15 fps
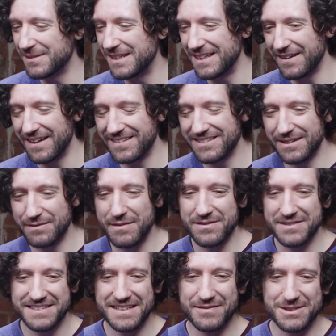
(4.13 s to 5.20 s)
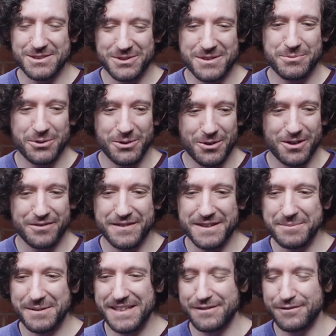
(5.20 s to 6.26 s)
me, I don't know if you've ever seen Victorian pornography,
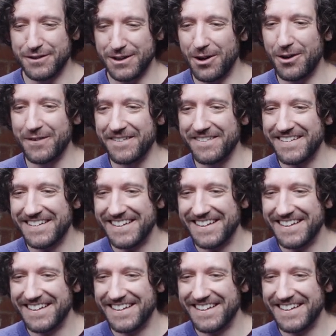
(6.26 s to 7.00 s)
but it's full on.